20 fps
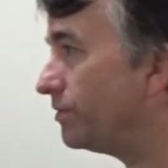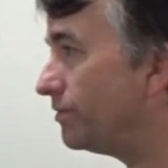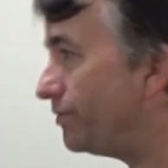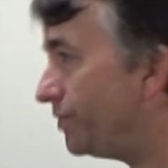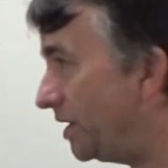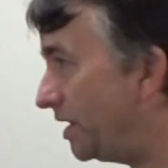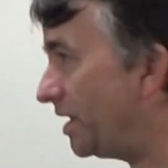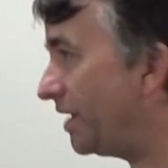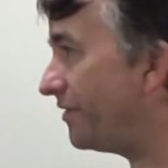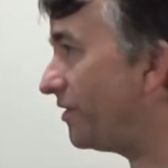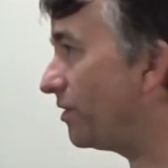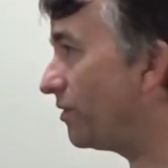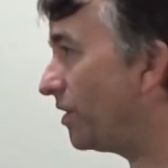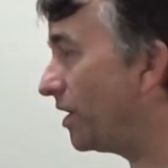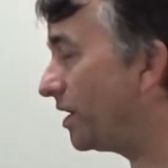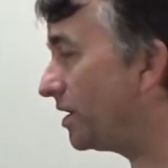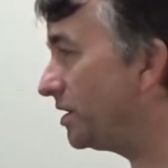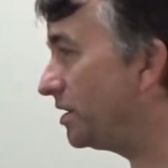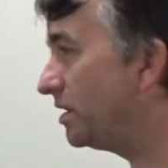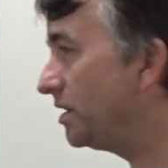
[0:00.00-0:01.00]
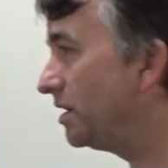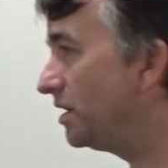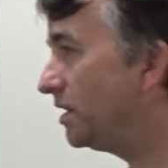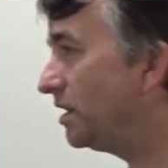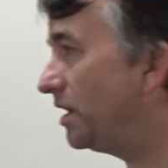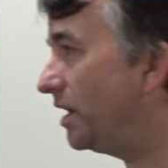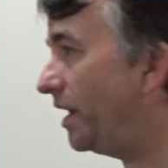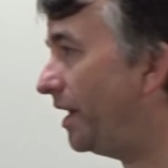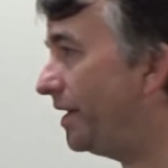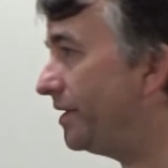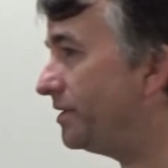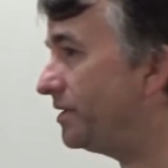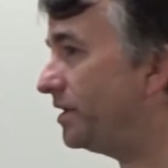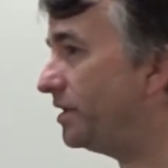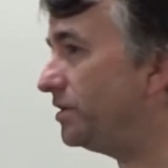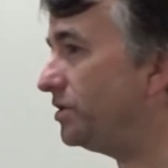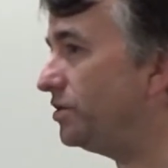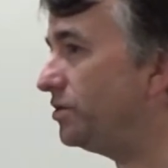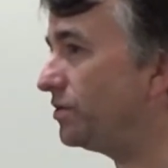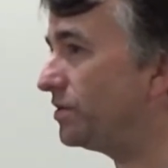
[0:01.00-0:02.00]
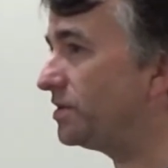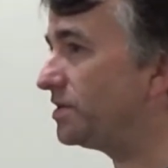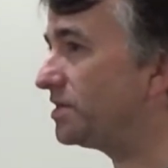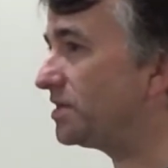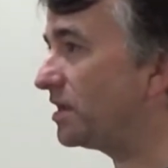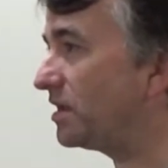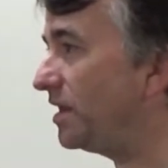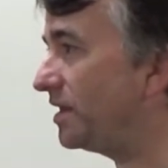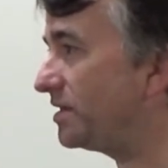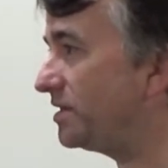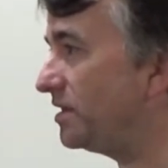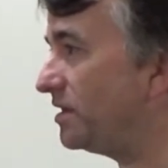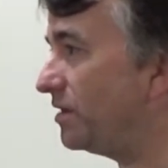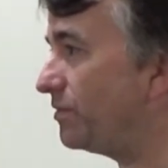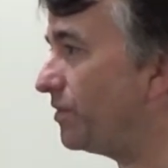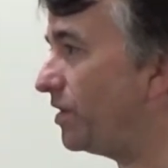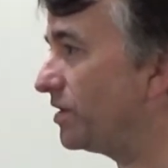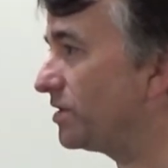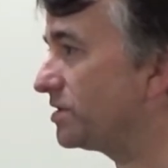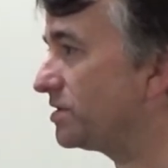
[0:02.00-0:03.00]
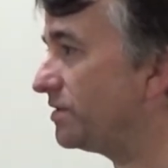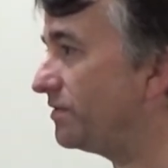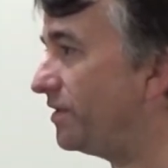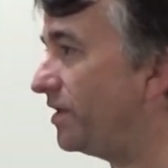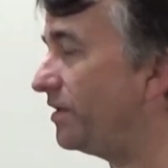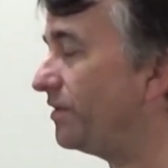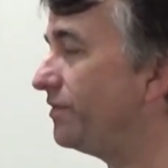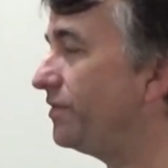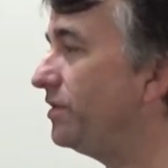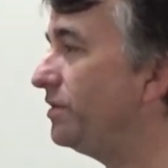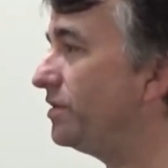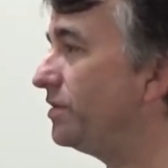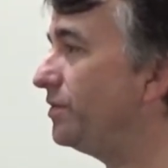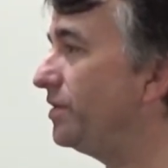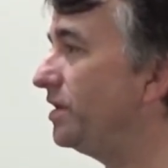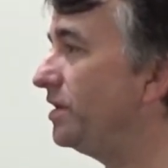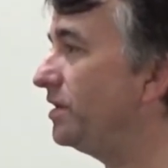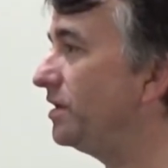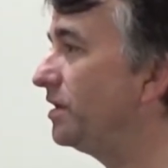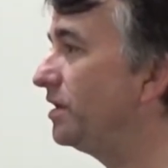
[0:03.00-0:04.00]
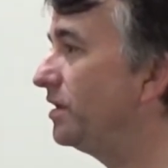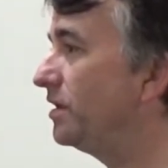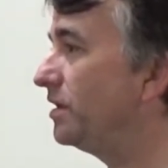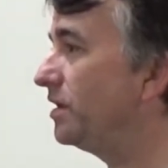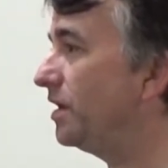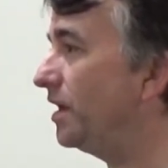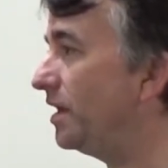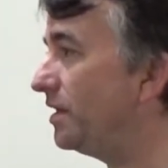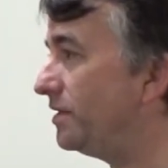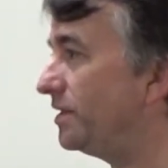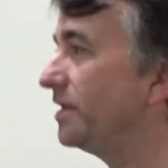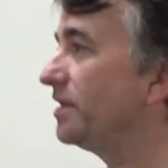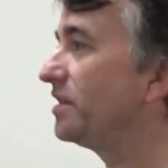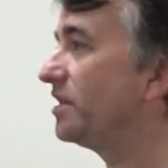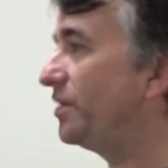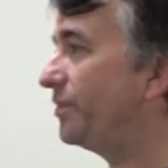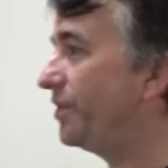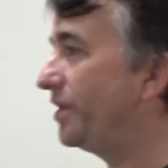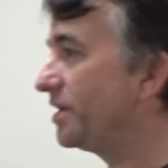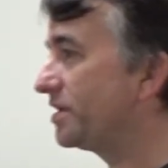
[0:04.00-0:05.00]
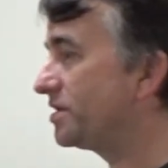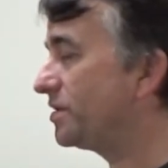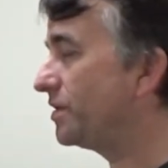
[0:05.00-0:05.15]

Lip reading: beat everyone, and then you're selected amongst the very few to be in the Olympics.